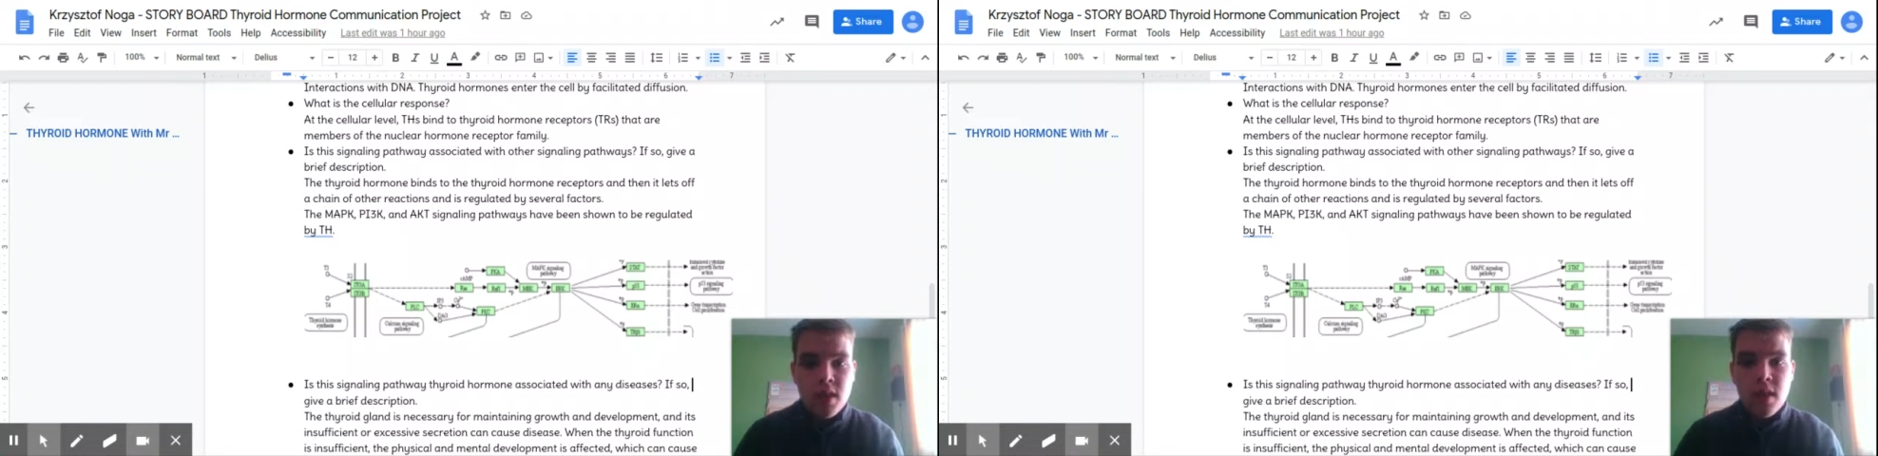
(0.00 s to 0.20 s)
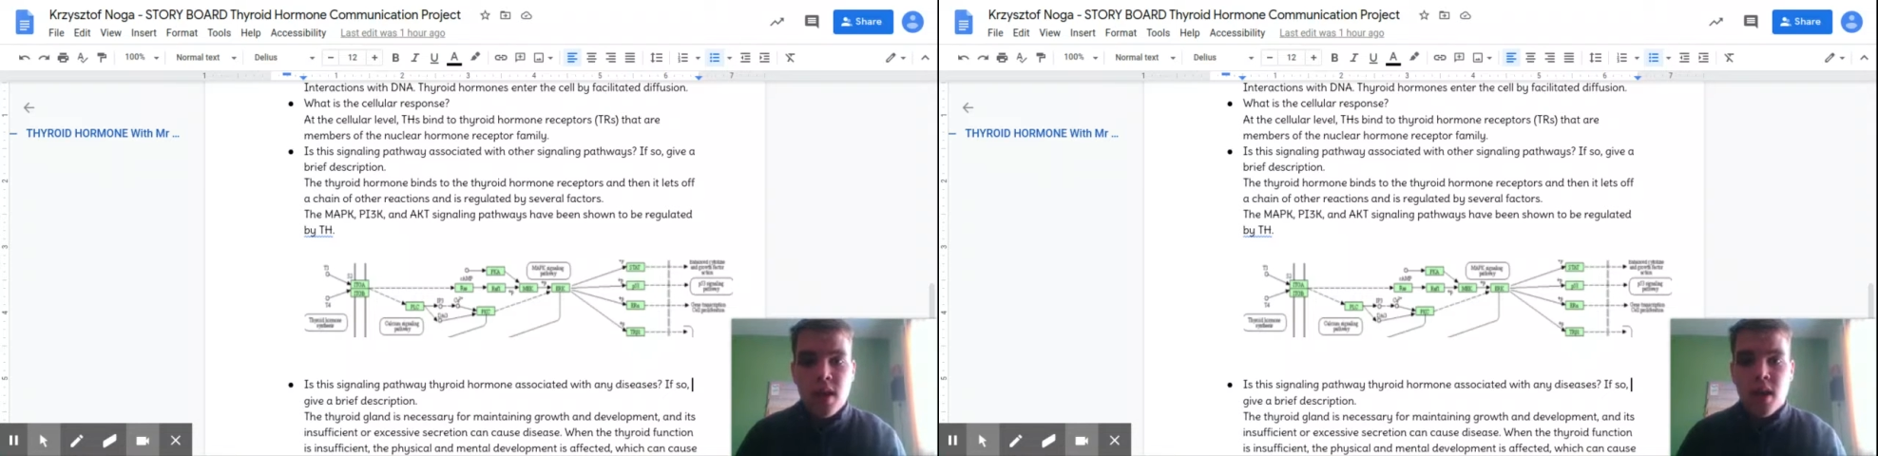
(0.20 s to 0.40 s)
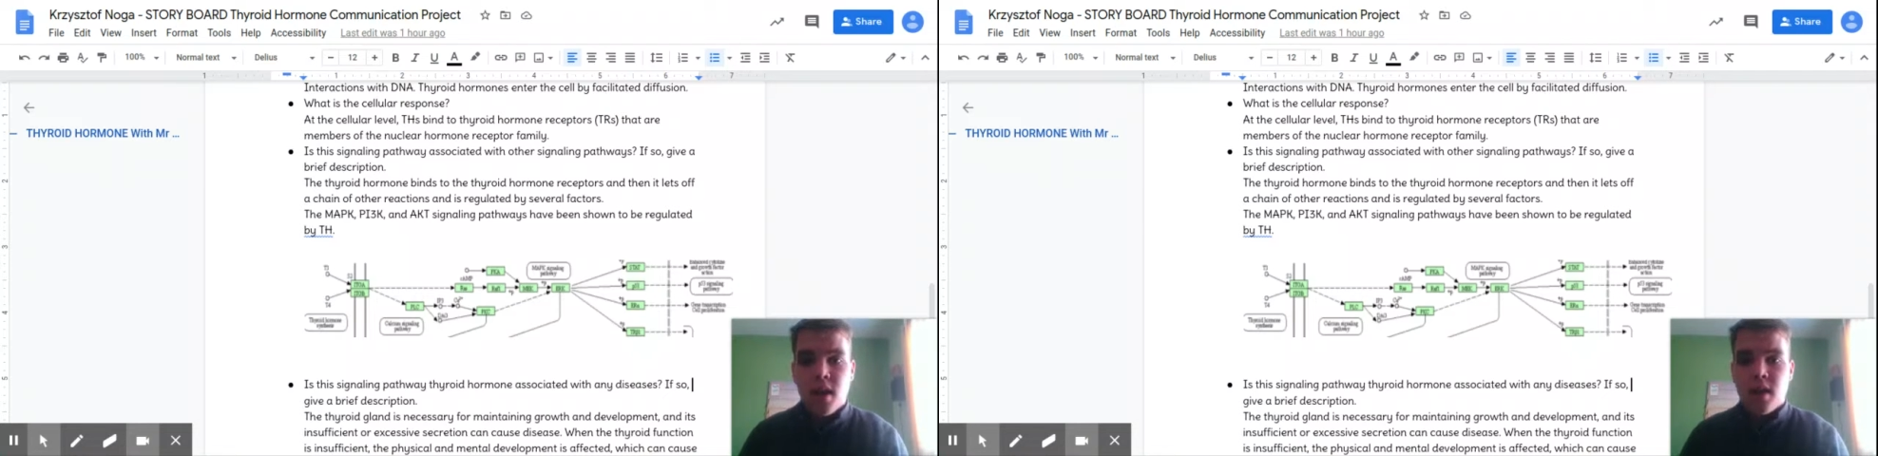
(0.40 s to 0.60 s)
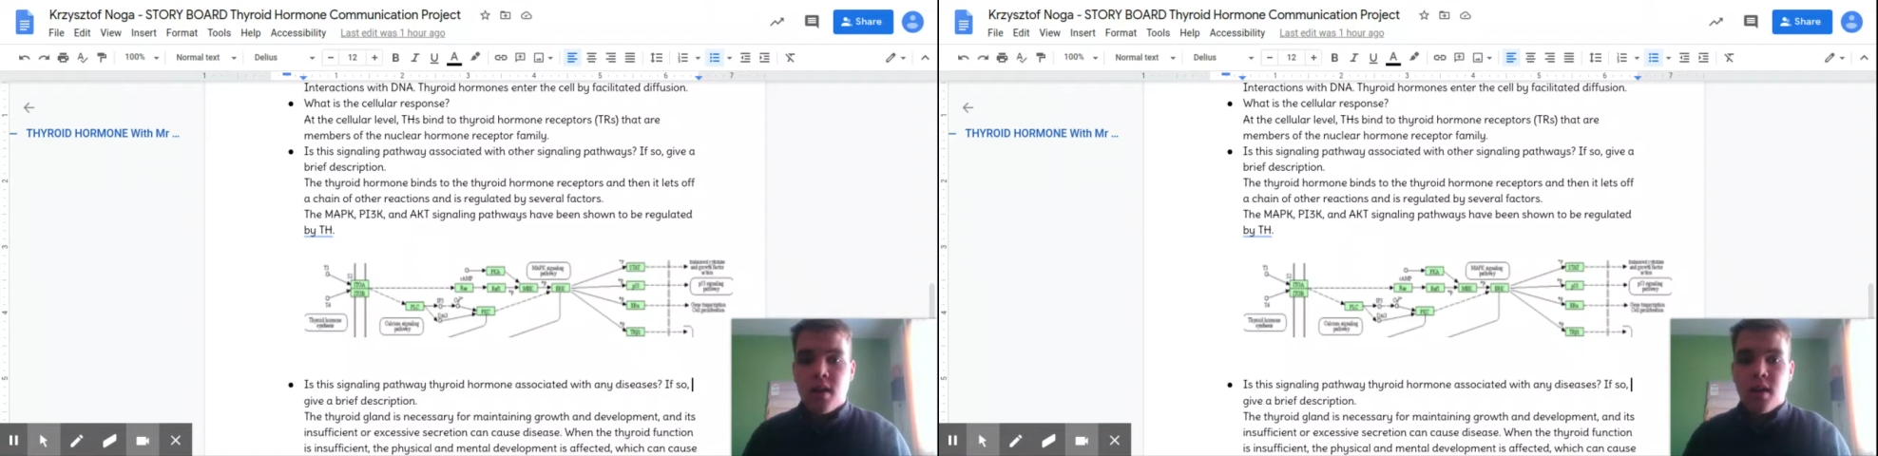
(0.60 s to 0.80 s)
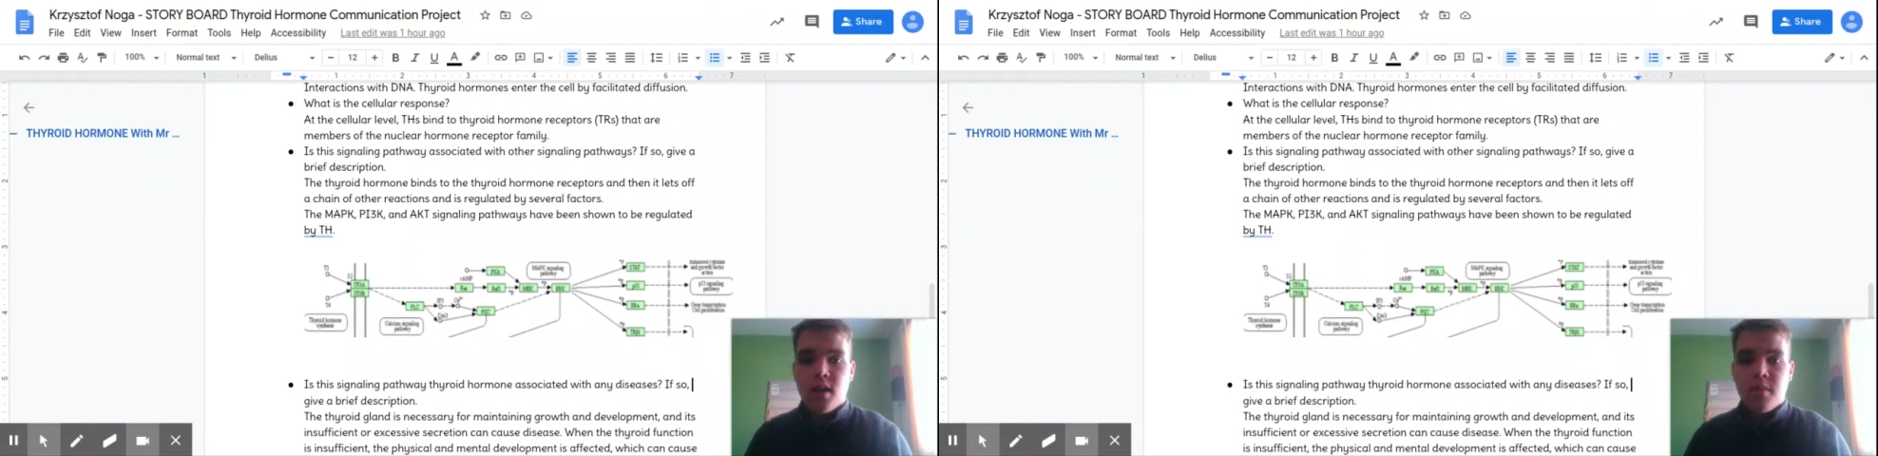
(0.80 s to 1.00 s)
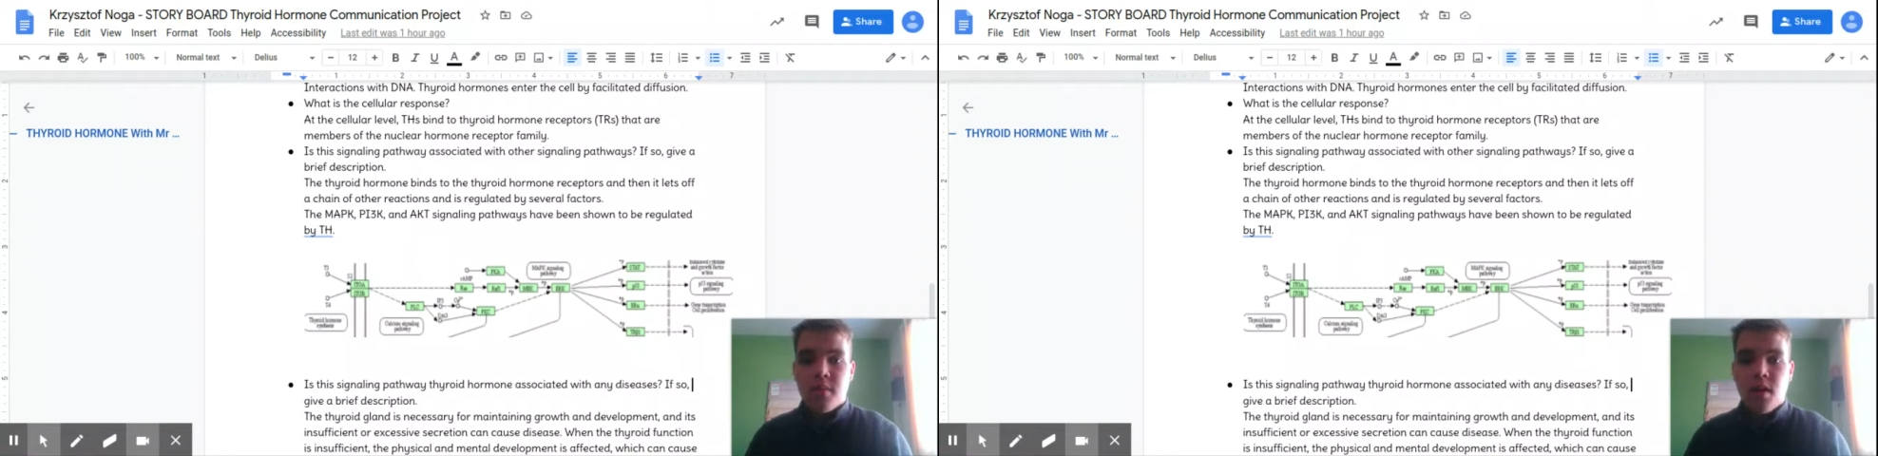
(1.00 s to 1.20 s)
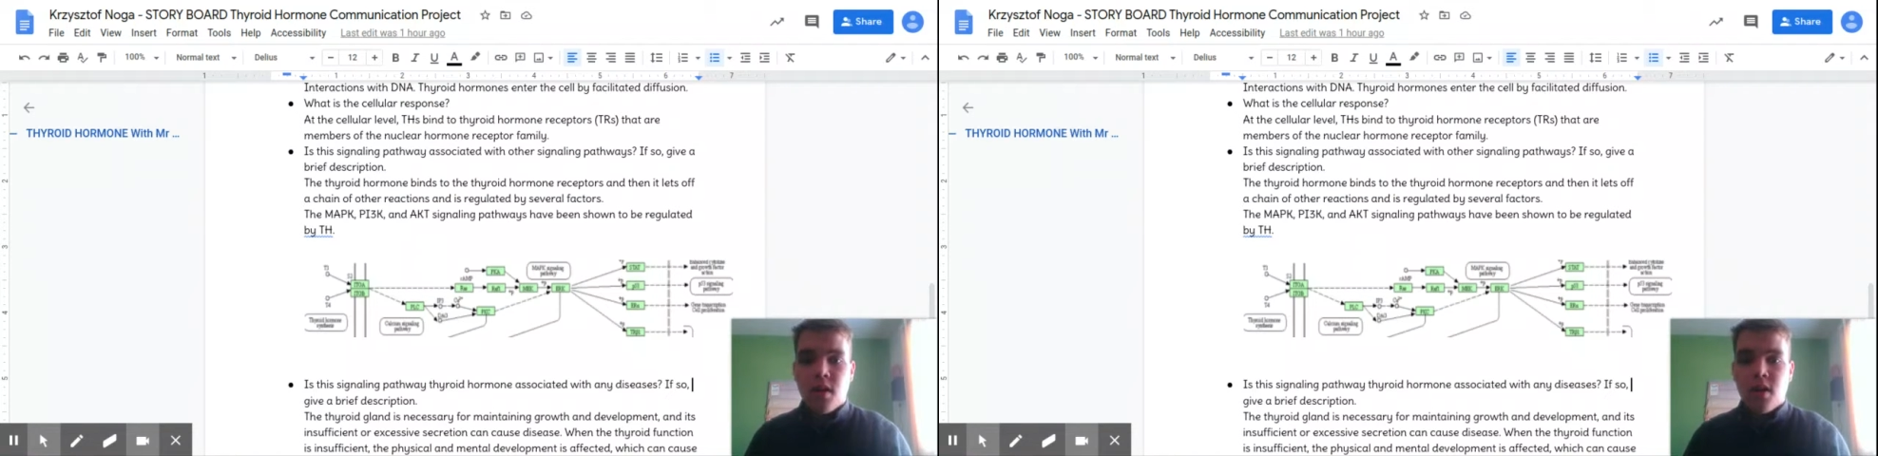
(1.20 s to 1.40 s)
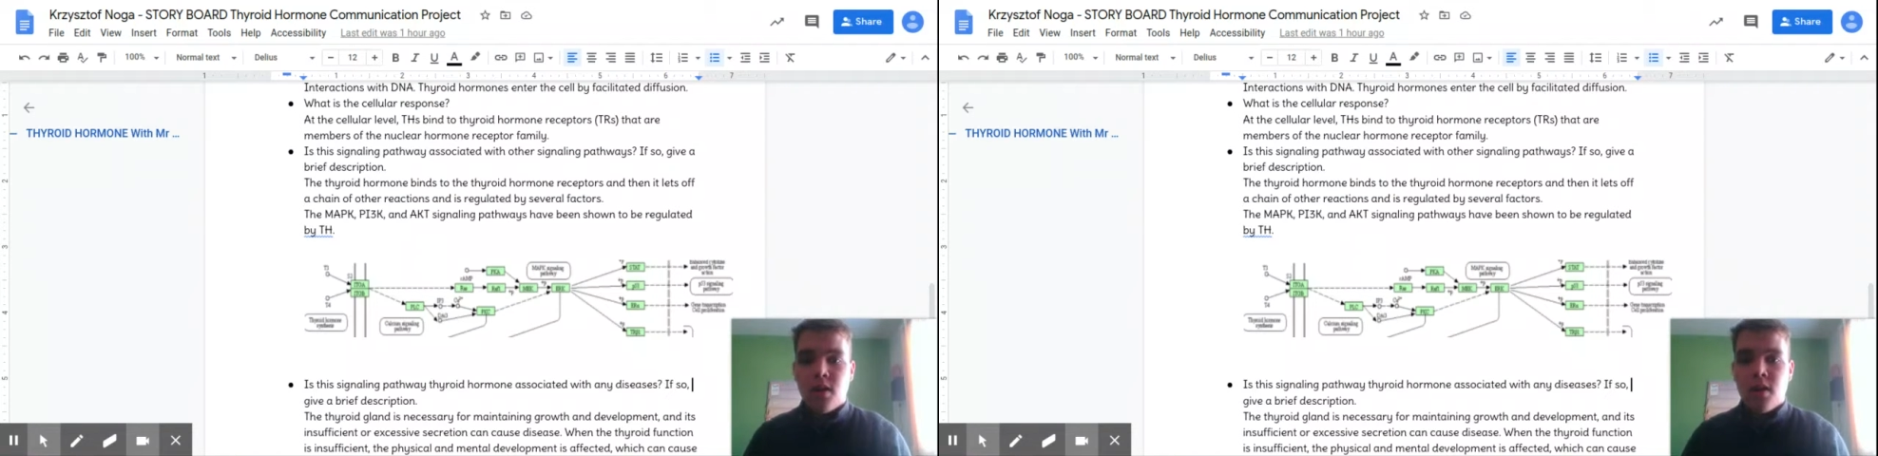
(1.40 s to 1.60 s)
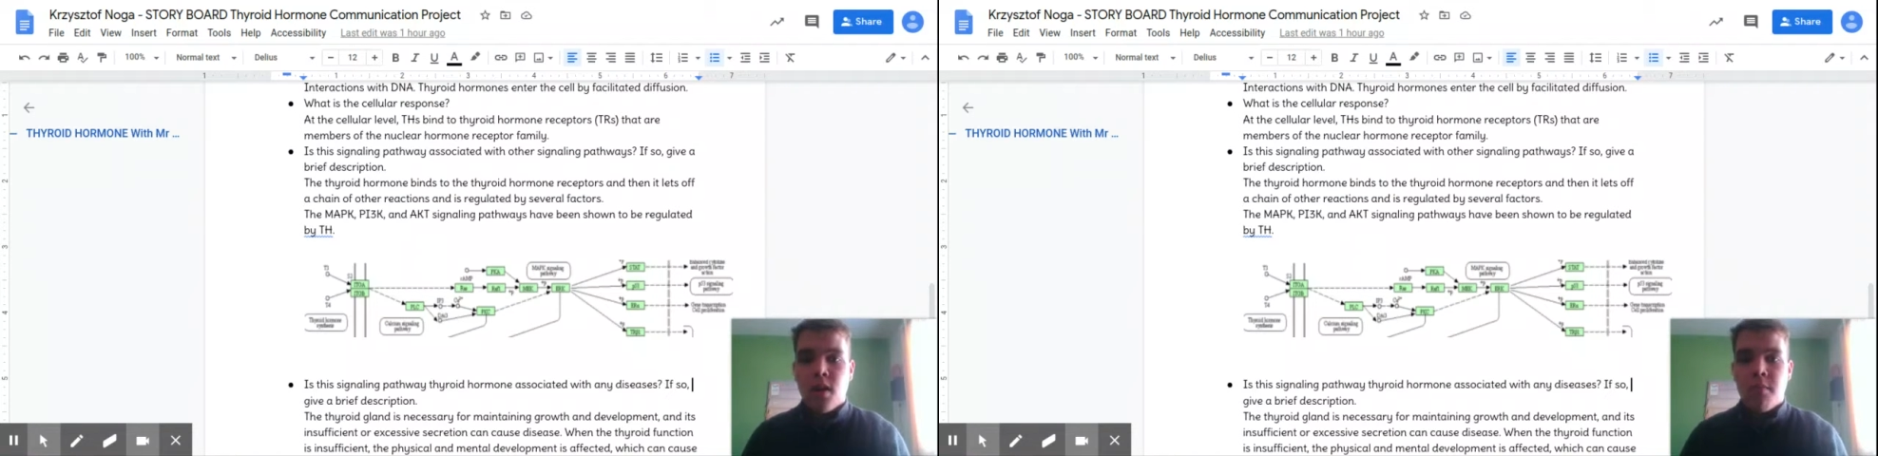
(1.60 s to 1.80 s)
that are